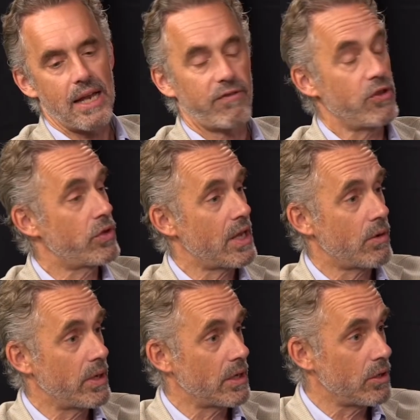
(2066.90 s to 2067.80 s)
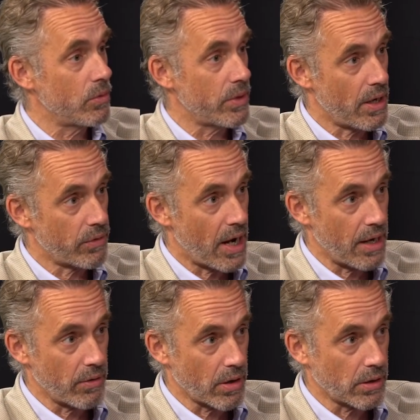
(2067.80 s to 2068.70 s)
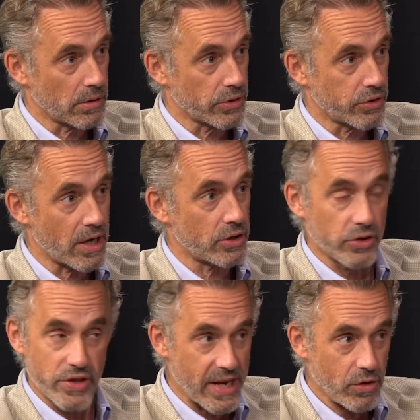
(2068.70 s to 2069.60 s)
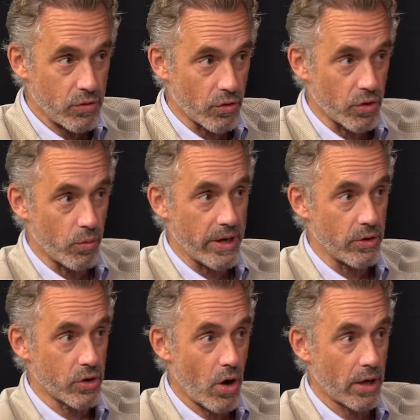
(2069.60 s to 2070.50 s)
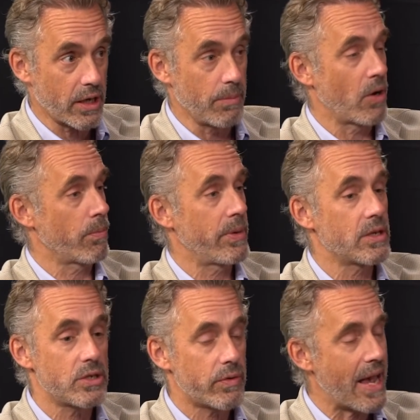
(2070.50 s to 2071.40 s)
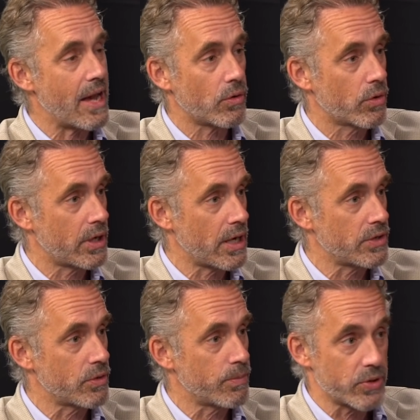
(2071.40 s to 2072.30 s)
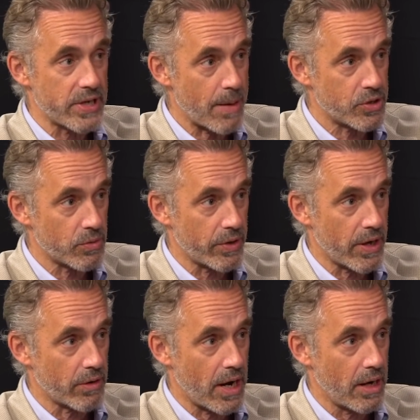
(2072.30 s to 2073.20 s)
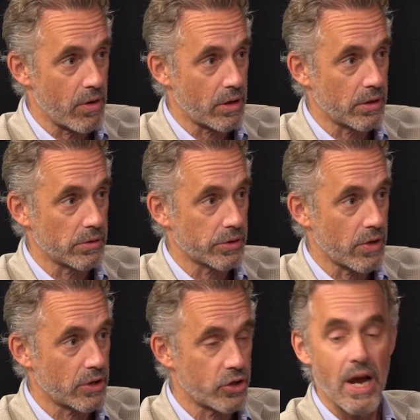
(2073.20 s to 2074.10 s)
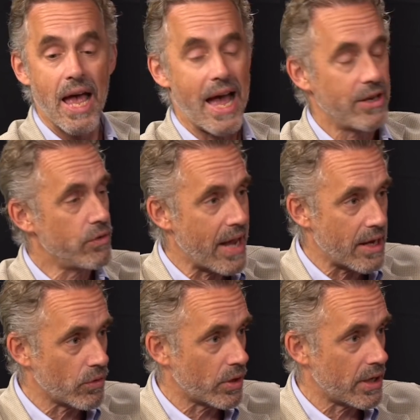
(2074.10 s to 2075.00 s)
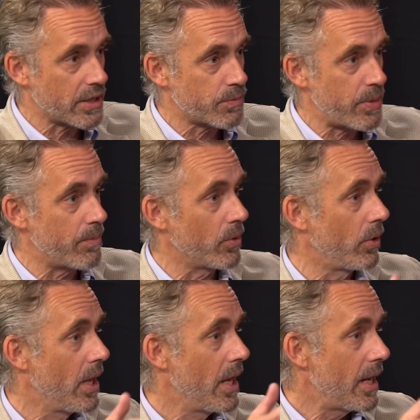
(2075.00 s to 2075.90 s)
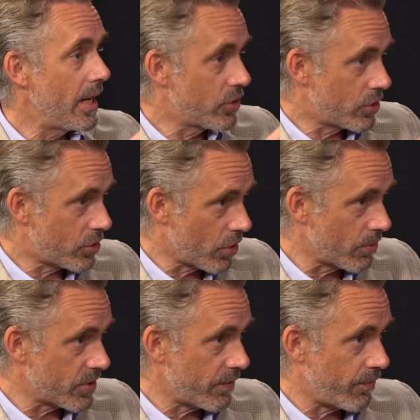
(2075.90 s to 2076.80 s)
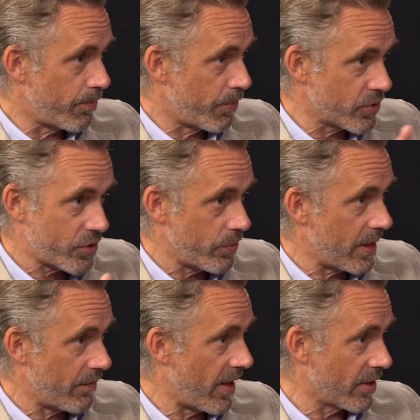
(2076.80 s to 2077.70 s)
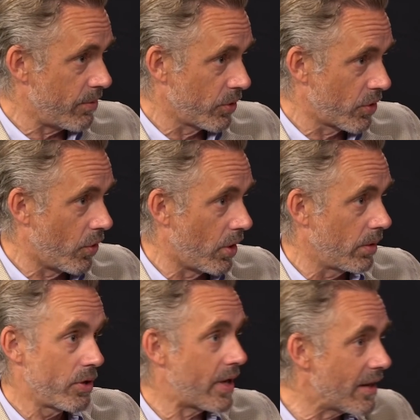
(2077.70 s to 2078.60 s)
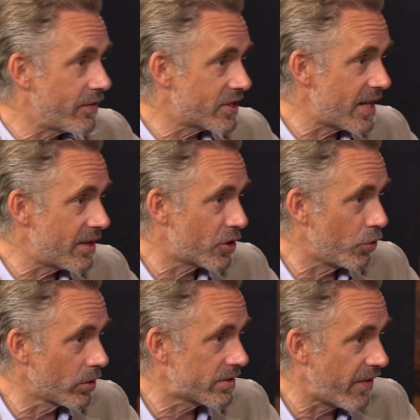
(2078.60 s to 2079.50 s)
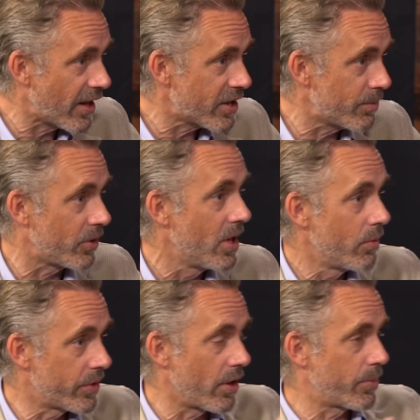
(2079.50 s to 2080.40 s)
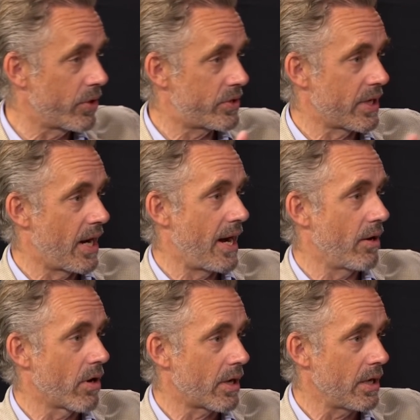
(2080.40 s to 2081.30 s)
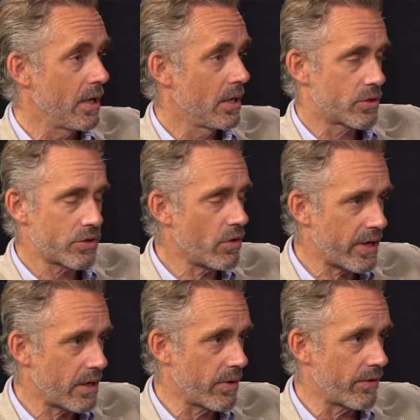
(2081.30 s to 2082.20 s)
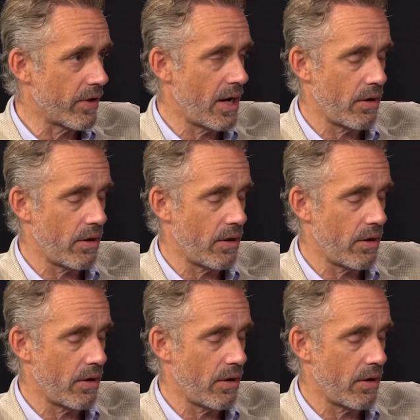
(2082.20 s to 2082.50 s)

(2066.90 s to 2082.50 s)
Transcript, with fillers: And if you think we can do without hierarchical structures, then you don't know what you're talking about because you can't organize your perception without a hierarchical structure and you can't organize people in terms of pursuing a valuable goal. You can't even say that a goal is valuable without producing a hierarchy. So there's no getting rid of